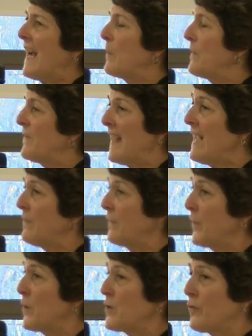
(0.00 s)
now, if they have a
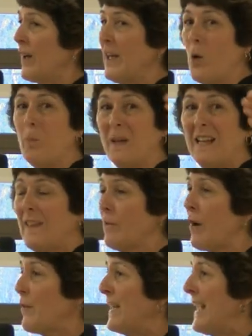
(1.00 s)
first grade opening, they're
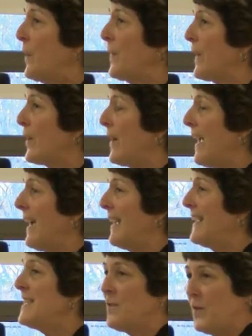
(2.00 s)
already out there
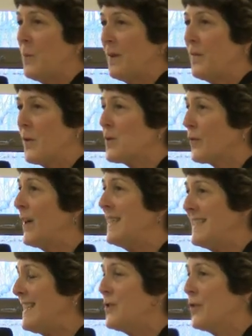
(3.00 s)
uh, interviewing first
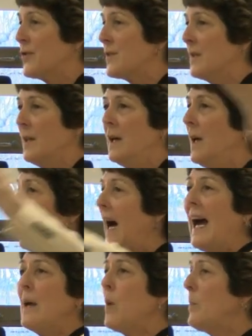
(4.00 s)
grade teachers.
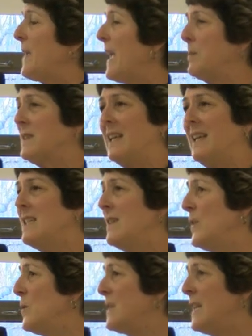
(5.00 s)
I won't be able to
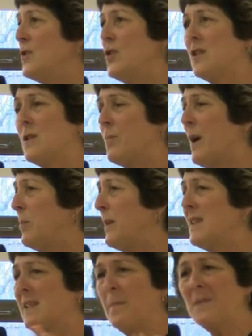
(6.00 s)
interview teachers to
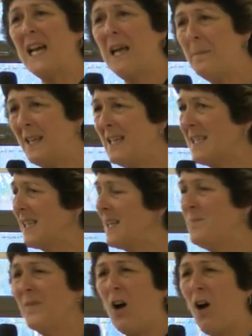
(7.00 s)
probably sometime
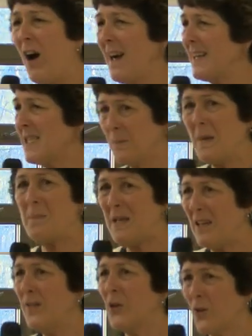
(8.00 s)
into August, maybe
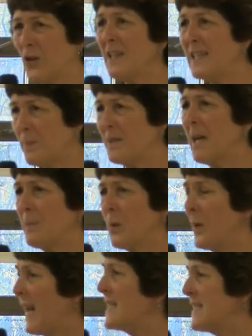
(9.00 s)
even early September
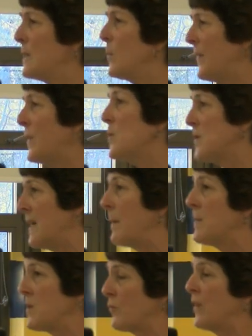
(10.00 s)
when I see what those
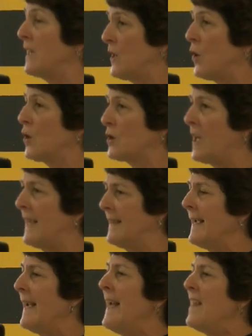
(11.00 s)
numbers really look like.
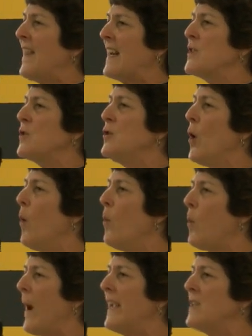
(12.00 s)
That is no
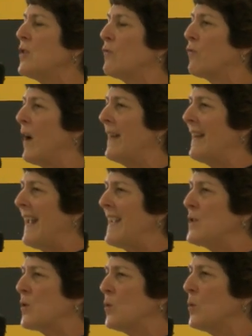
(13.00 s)
way to run
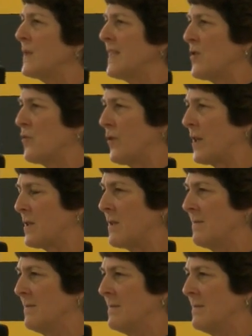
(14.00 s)
a school district.